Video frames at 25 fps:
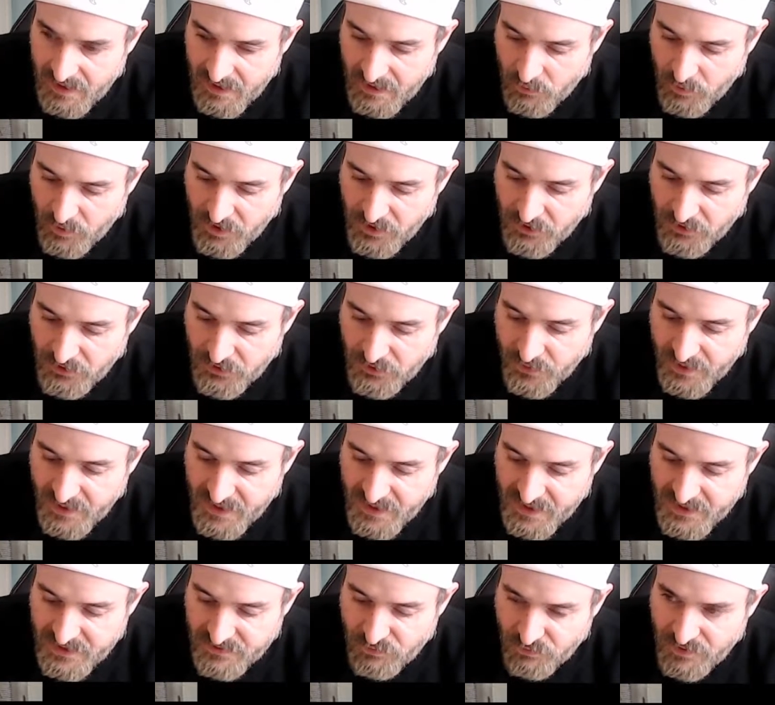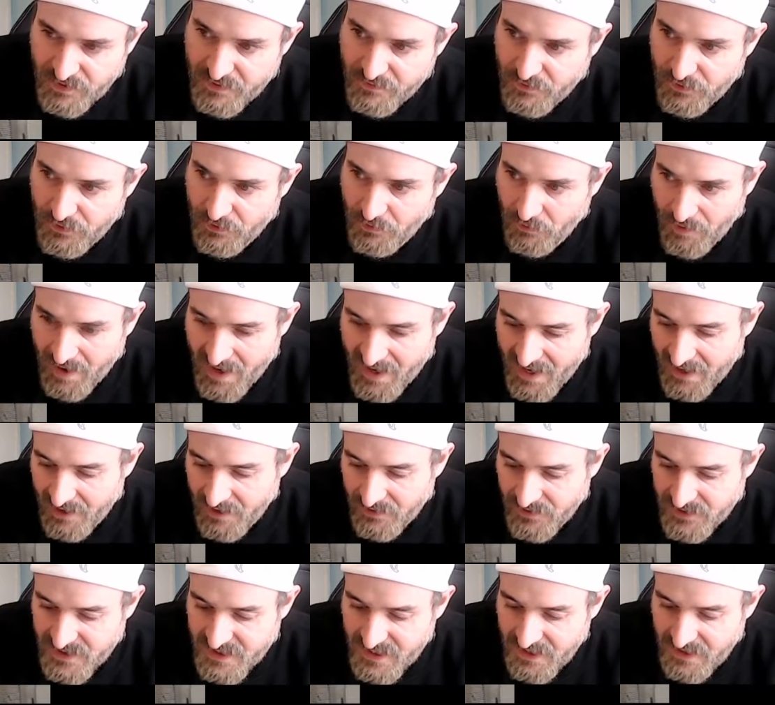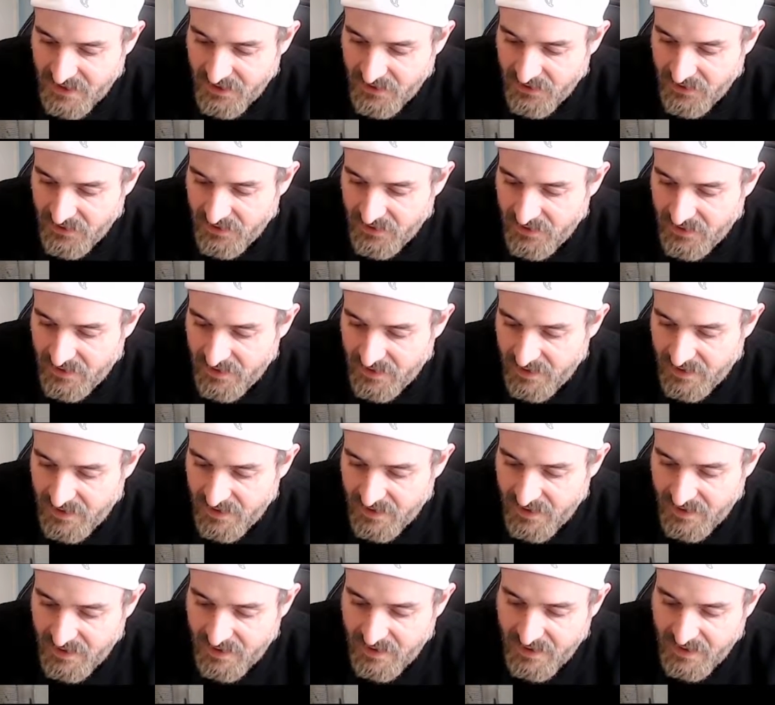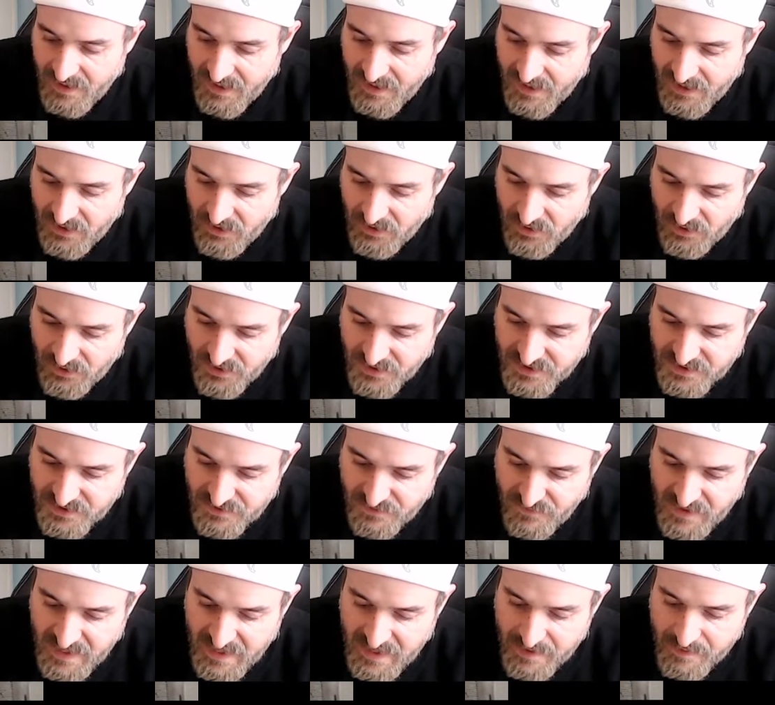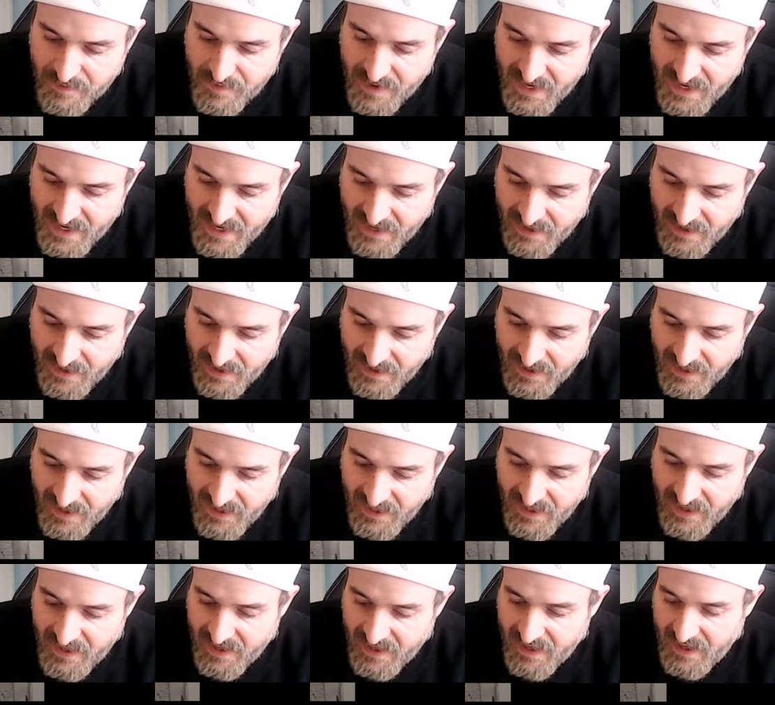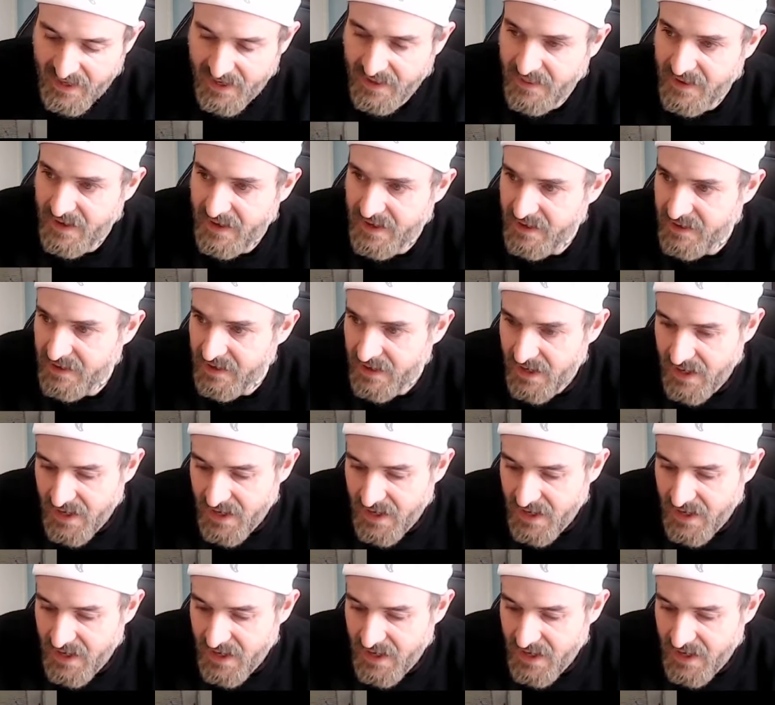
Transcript: when you're doing these different rounds and you're getting all this feedback, and then